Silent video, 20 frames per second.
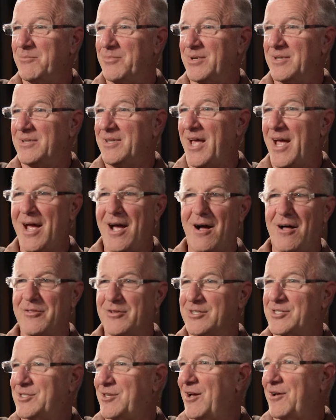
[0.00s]
But now
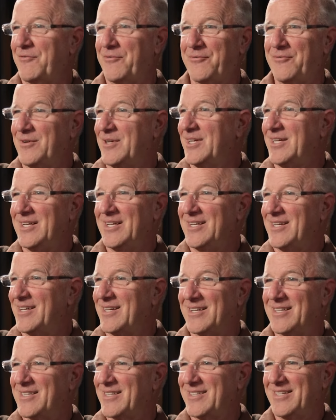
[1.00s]
the stuff,
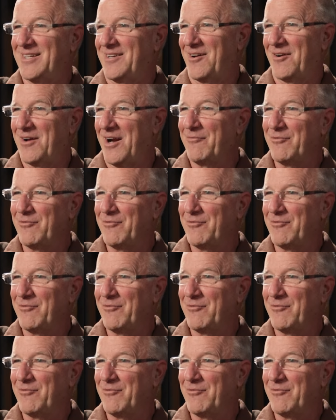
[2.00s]
you know,